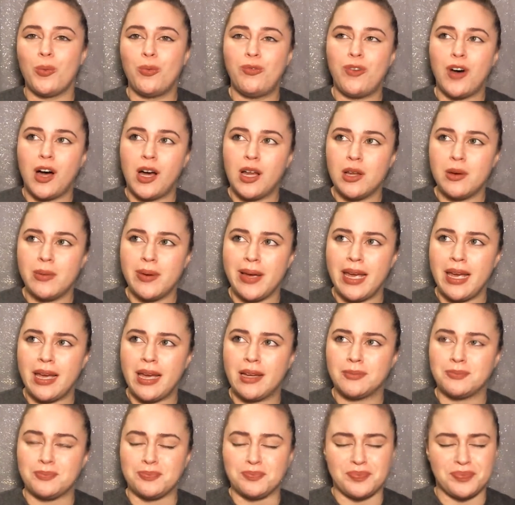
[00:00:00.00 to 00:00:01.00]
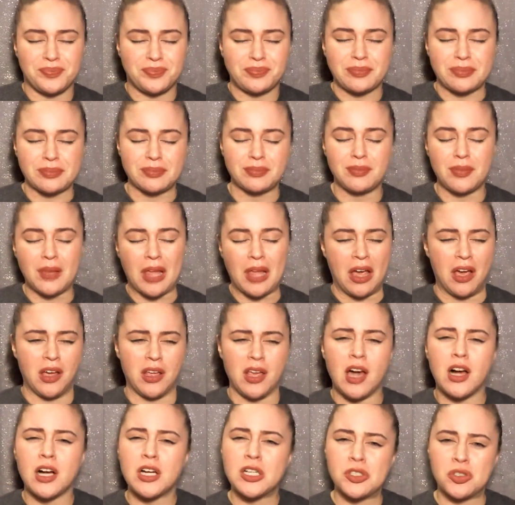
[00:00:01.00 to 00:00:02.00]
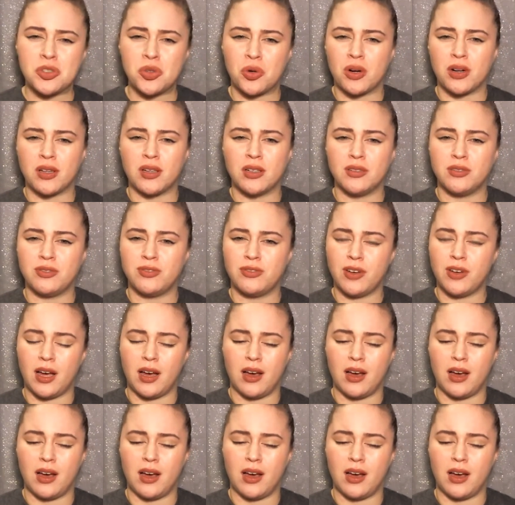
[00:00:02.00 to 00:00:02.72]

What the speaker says: following a young sort of